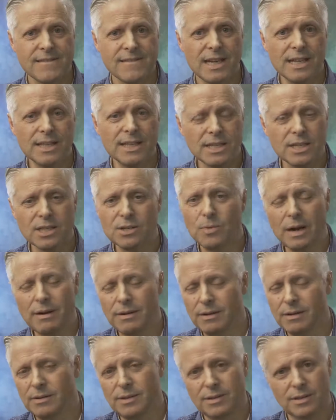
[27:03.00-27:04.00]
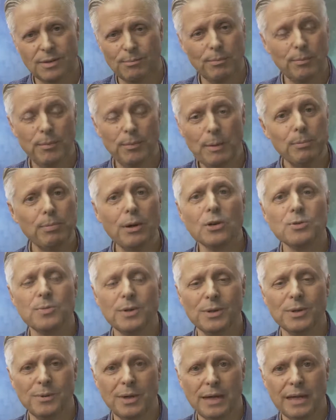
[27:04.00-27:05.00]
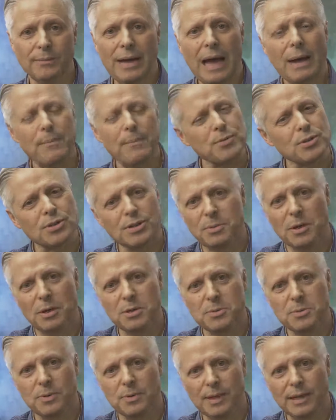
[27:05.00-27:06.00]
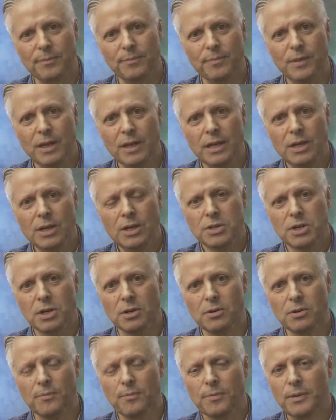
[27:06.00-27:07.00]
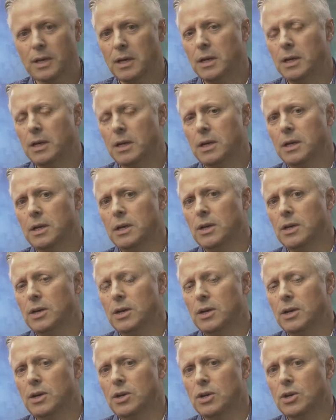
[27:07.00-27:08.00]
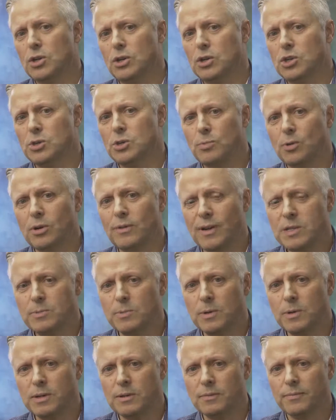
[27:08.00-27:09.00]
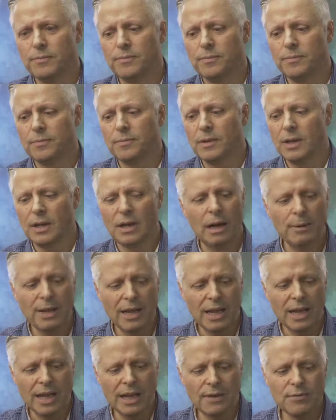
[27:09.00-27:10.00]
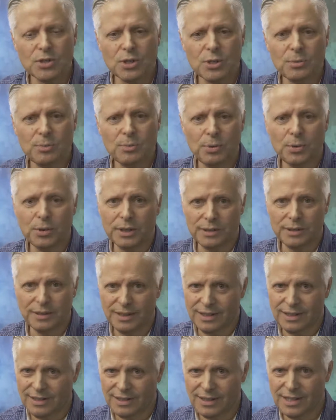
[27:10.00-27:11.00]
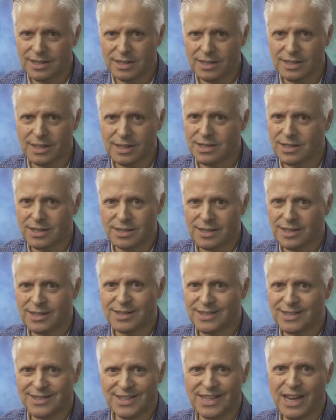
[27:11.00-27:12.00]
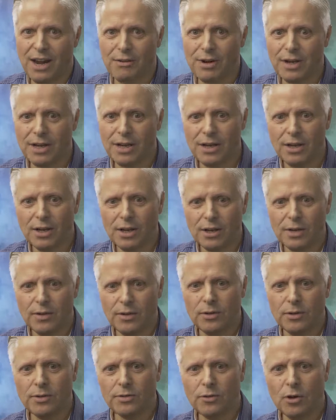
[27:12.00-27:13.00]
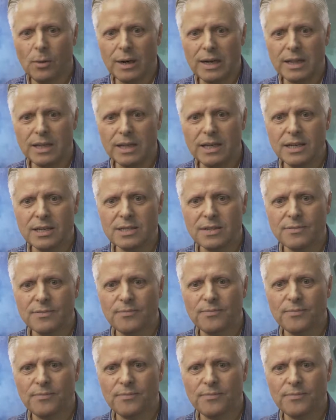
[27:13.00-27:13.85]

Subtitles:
And this is where it blows me away, absolutely blows me away. So, small investment, I mean, even to the point, this is scary. You've got one of these.